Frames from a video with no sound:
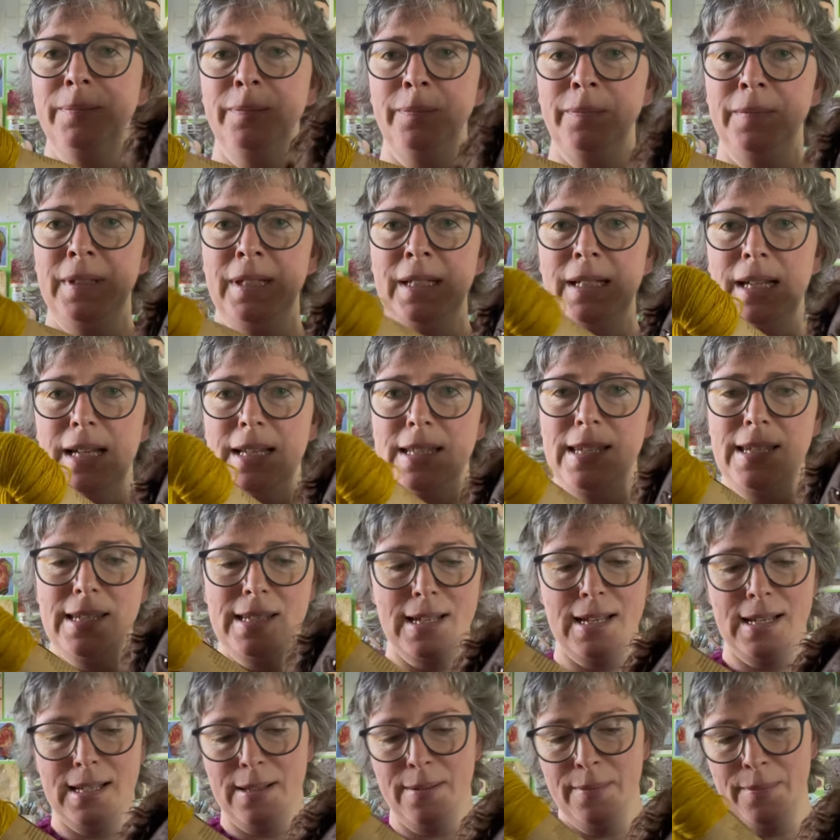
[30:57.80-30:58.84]
look. Yes, he
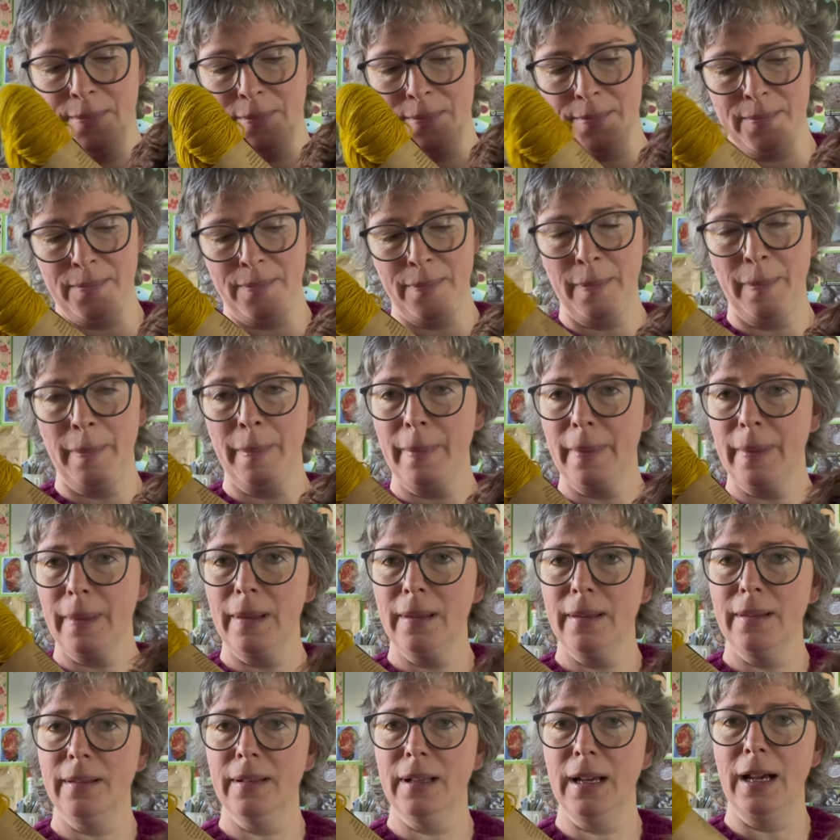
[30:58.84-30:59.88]
says.
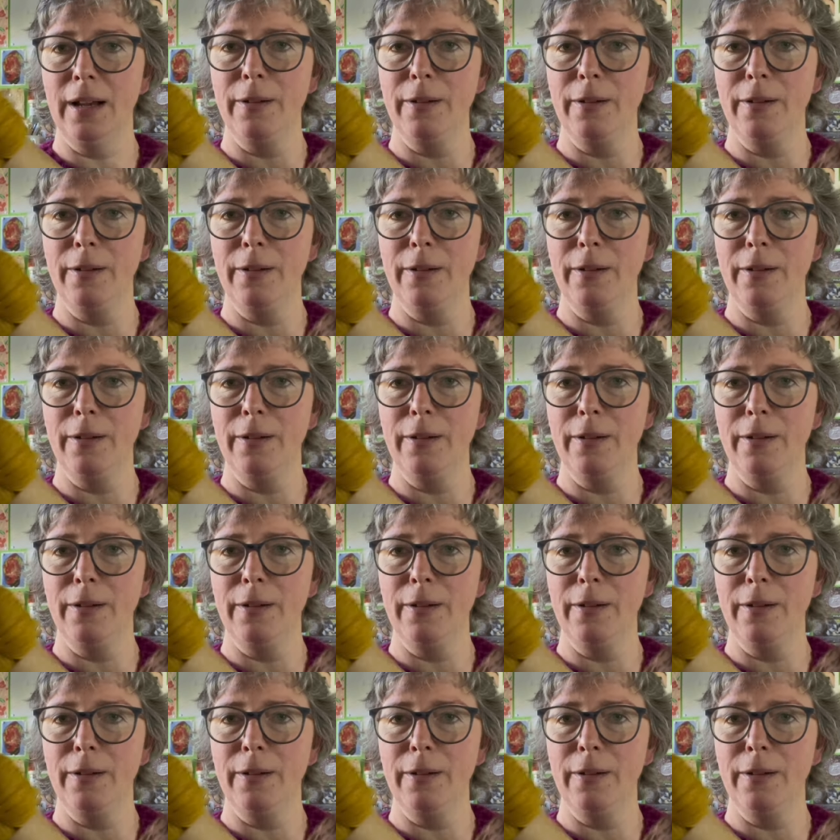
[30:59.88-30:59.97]
I